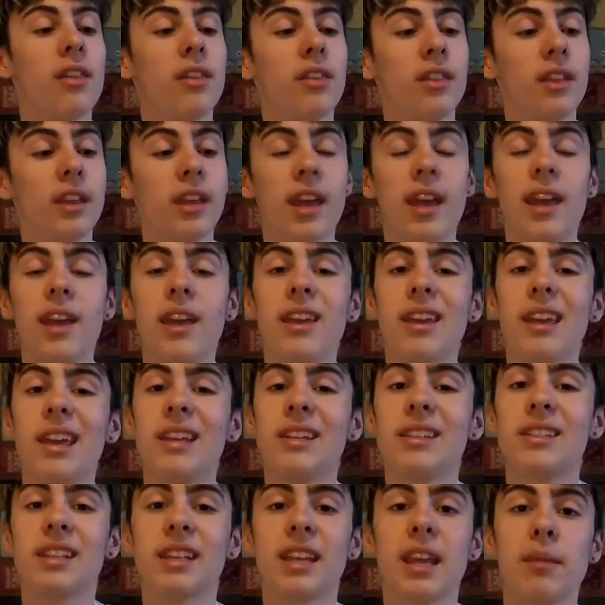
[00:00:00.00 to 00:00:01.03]
the key
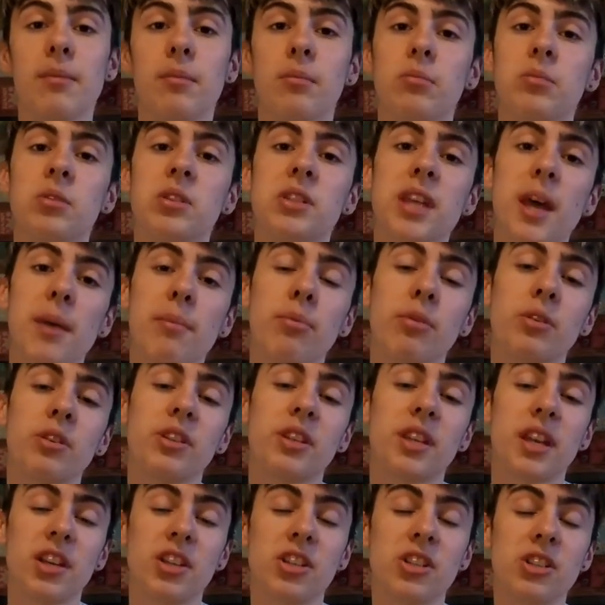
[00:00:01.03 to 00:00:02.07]
is to keep them in separate
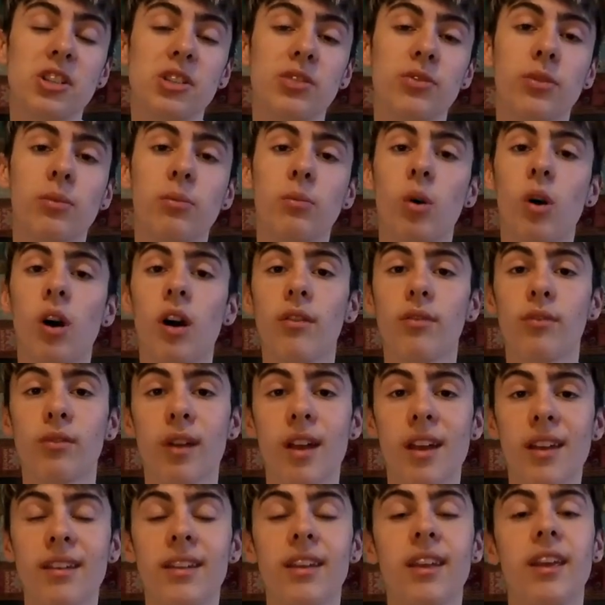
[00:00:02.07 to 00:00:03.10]
sessions from what I've
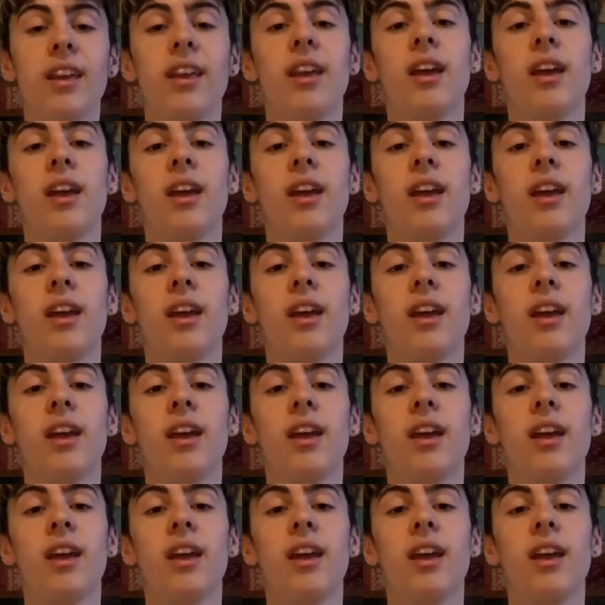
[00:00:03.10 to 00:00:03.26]
read.